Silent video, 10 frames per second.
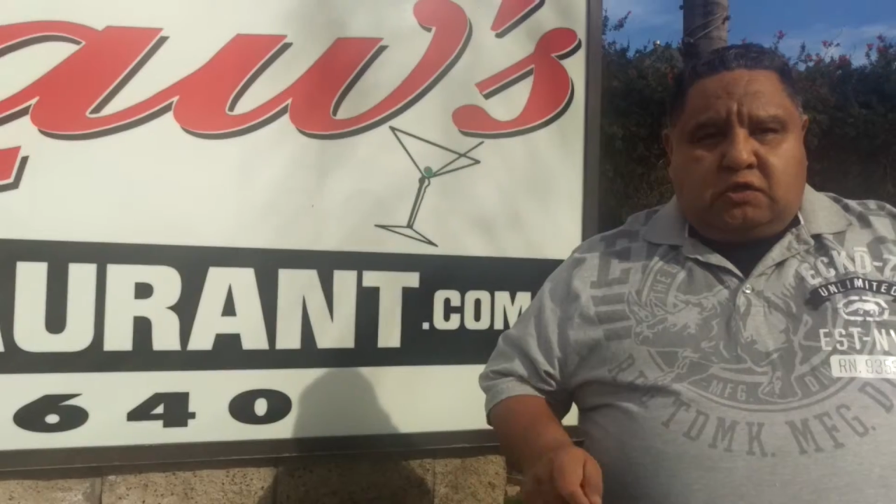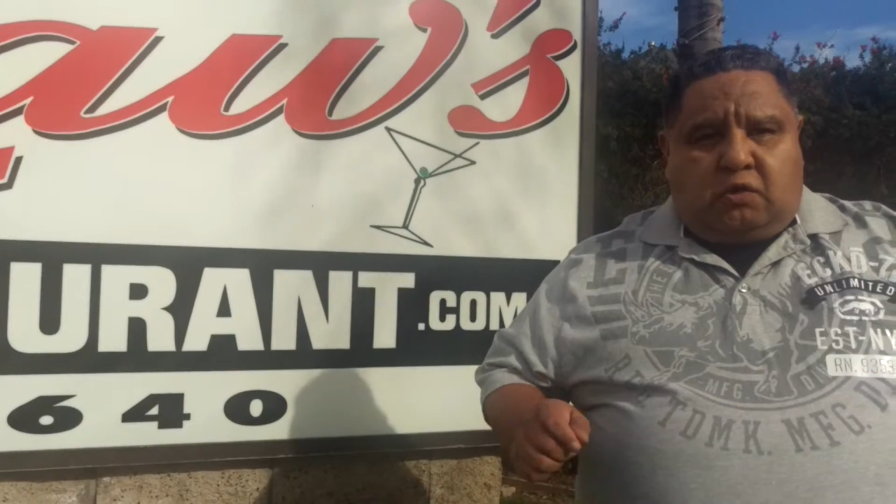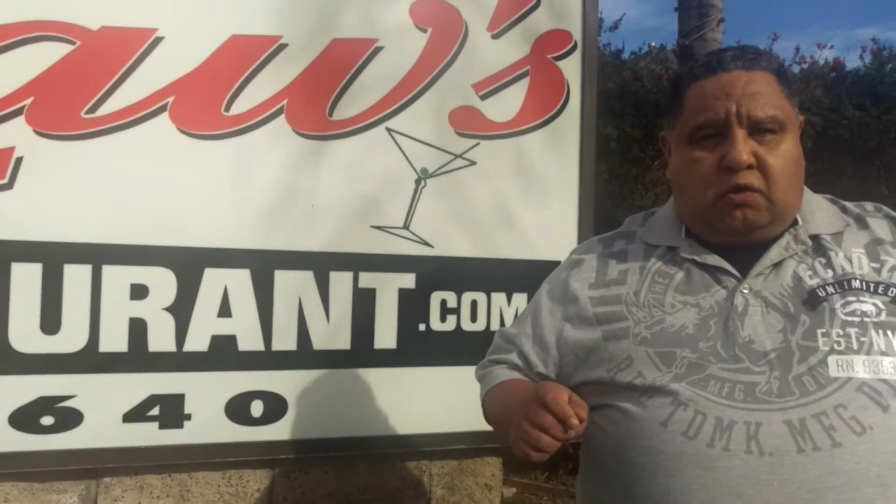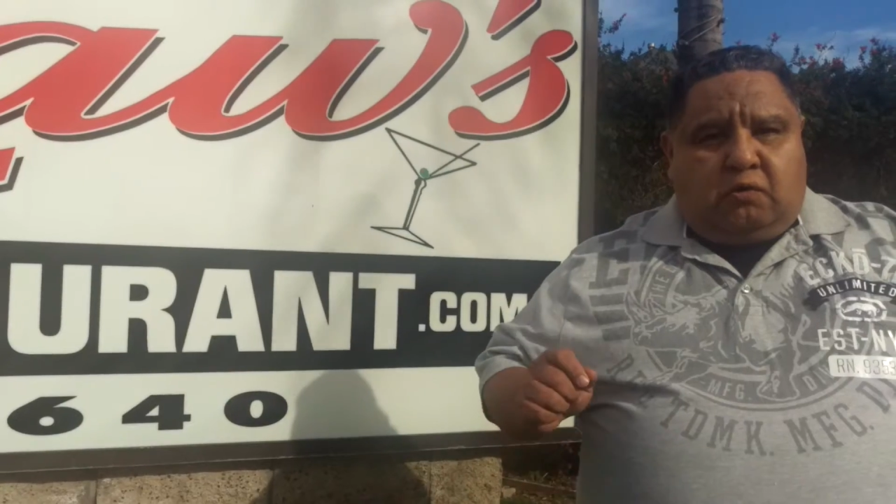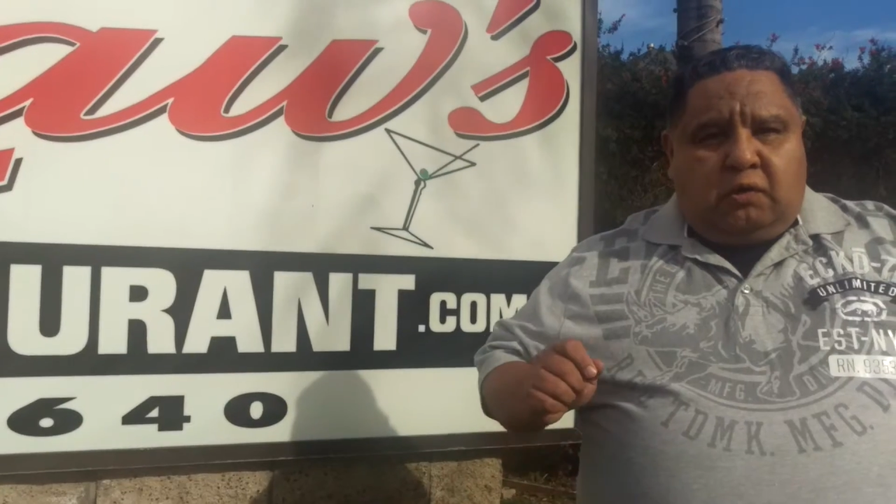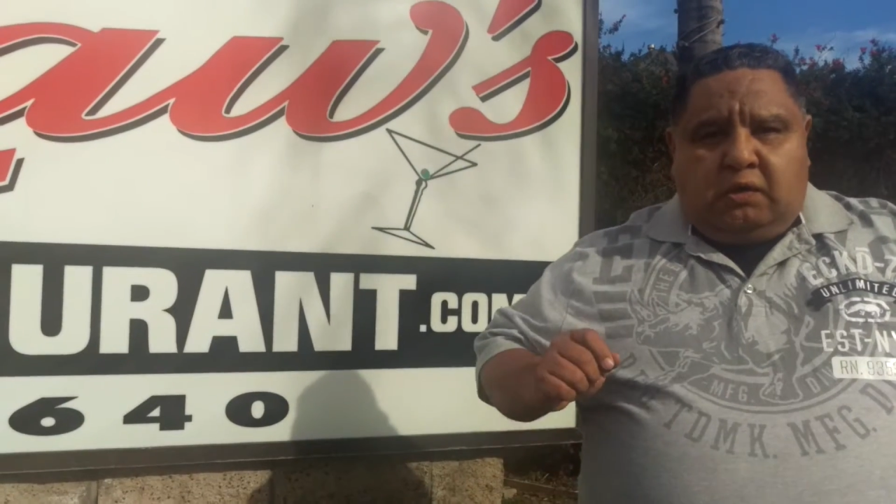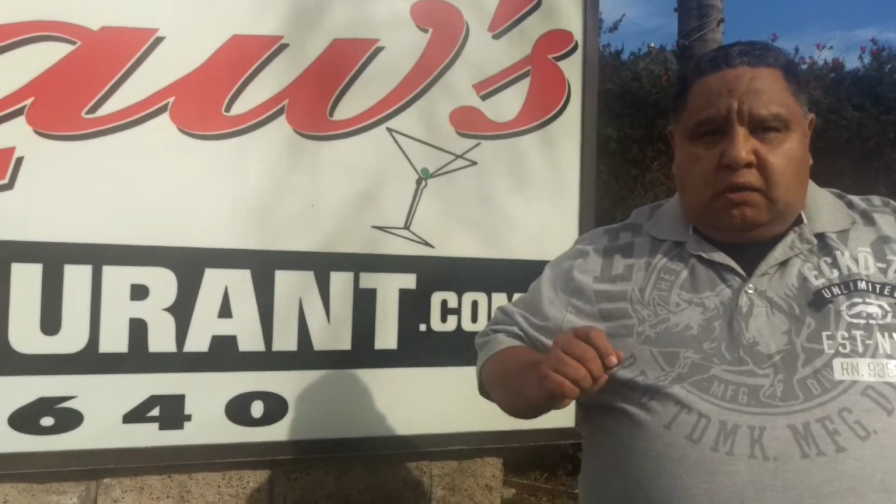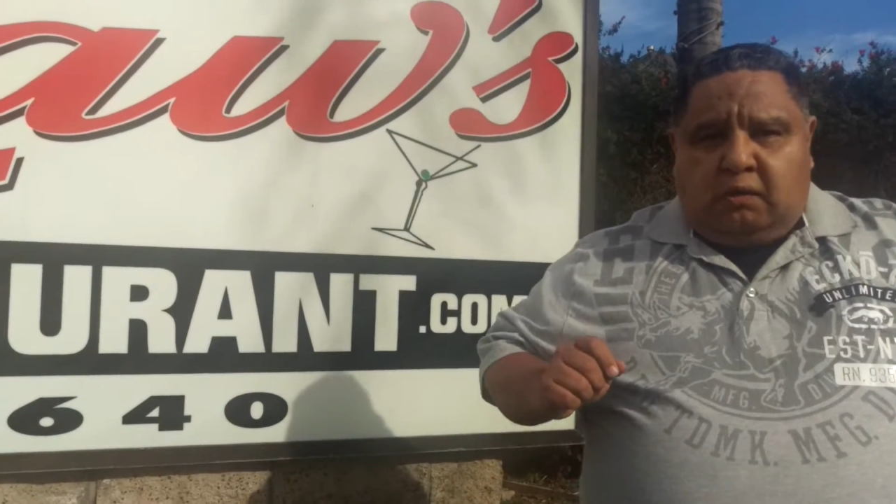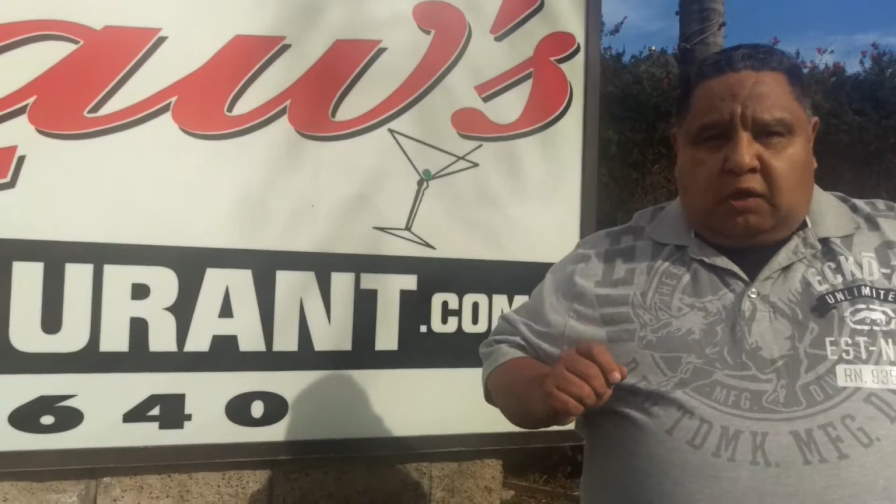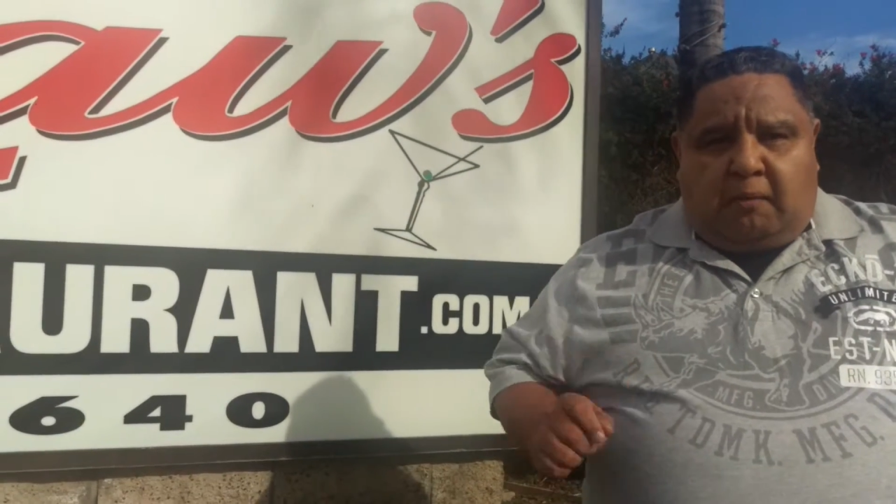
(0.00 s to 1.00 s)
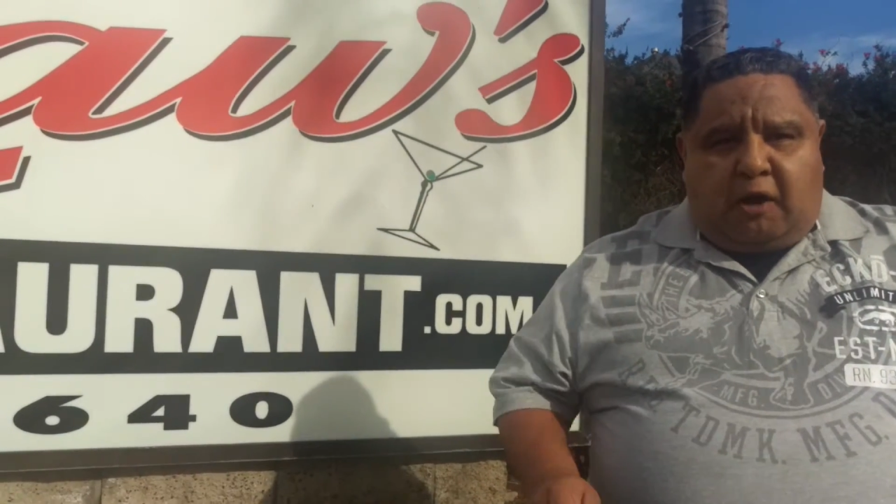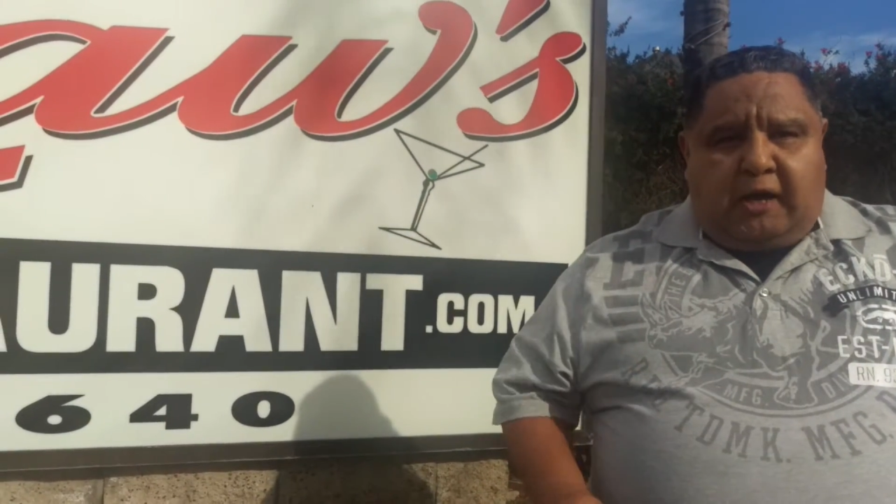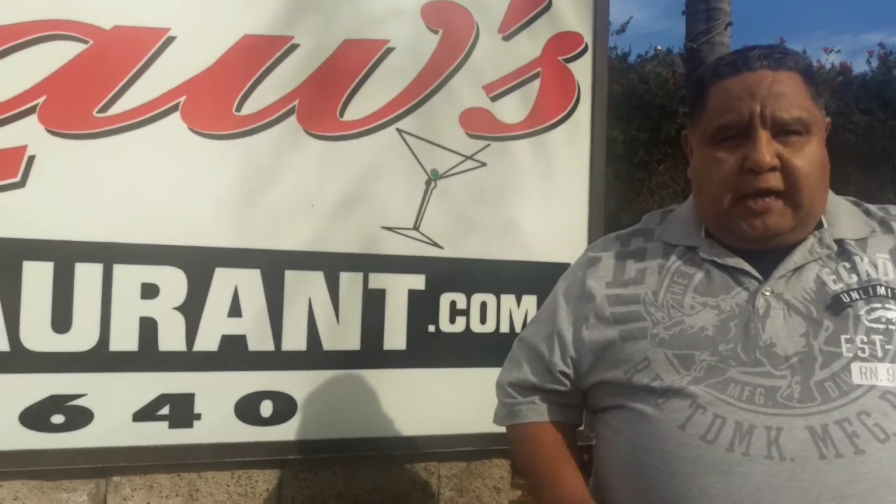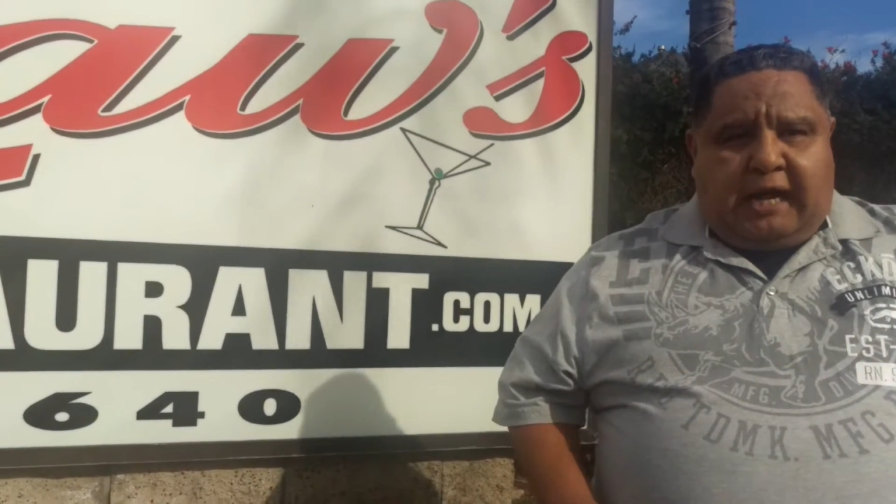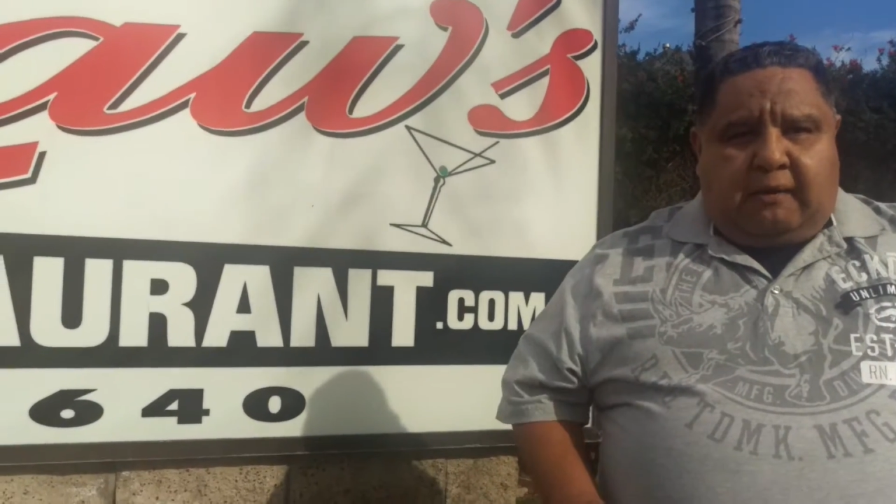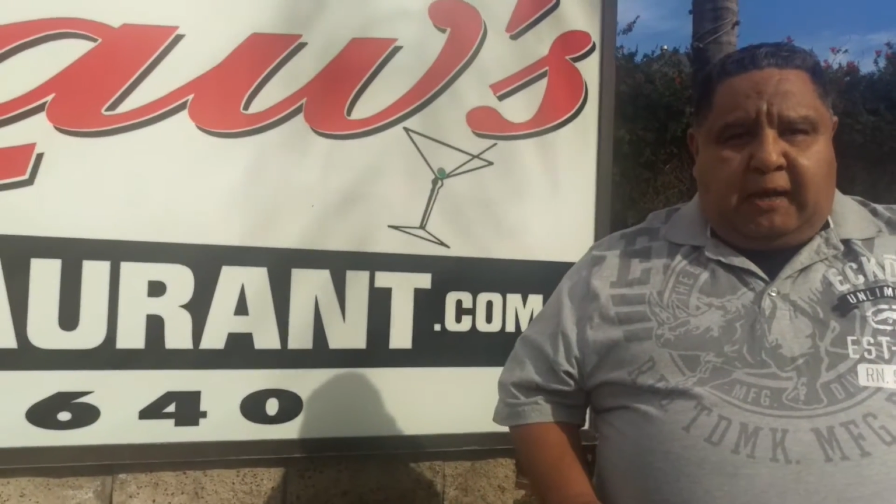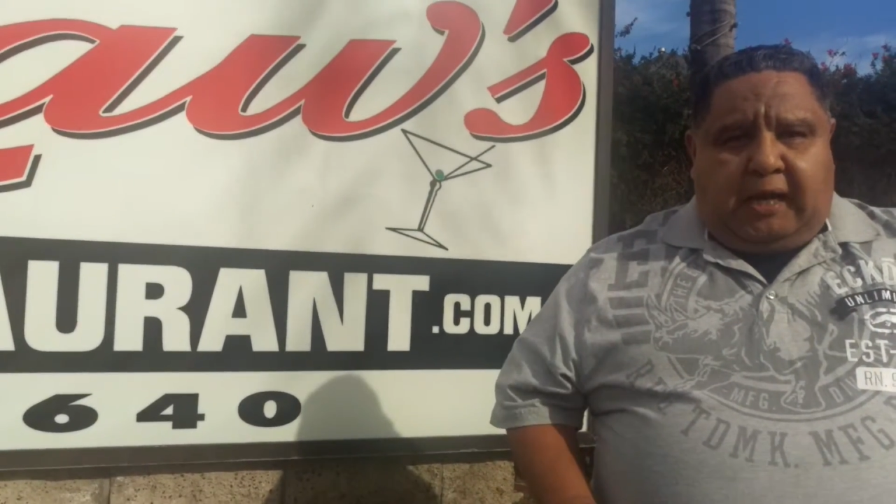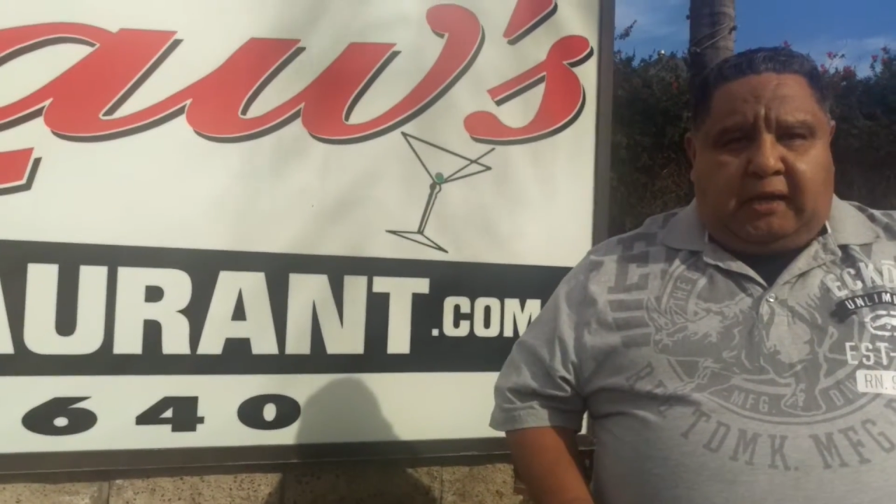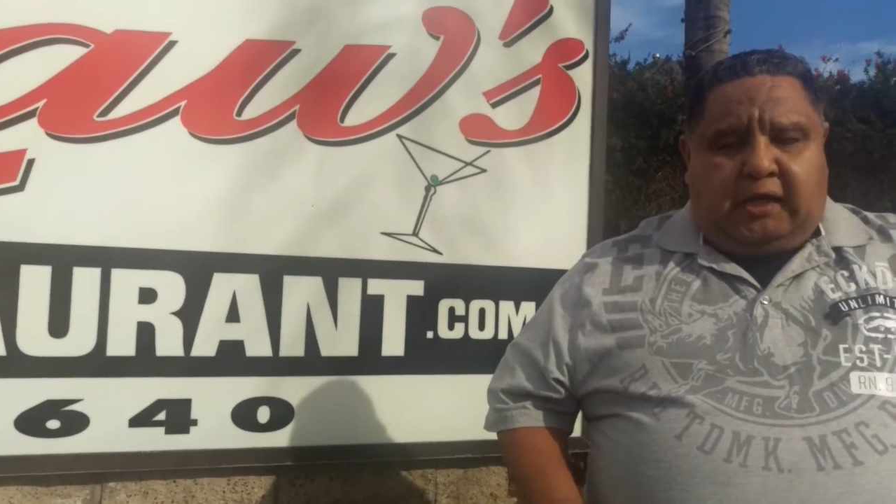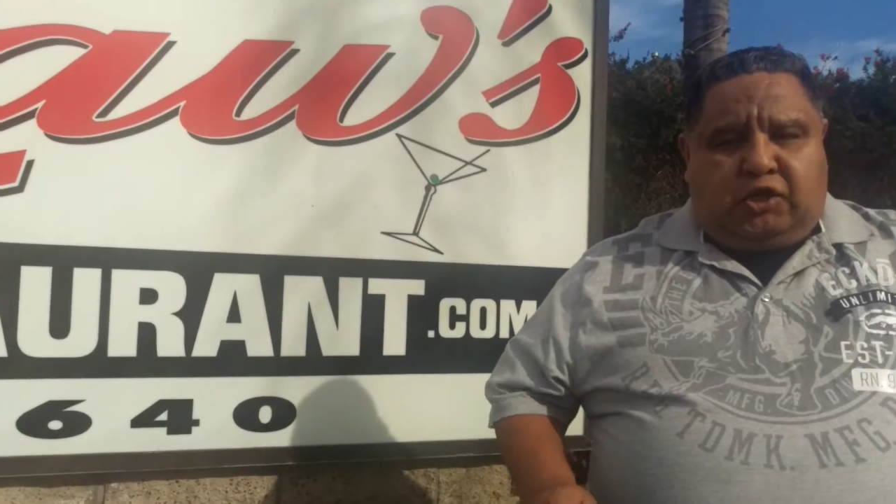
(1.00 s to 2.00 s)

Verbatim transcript: So come on down, man.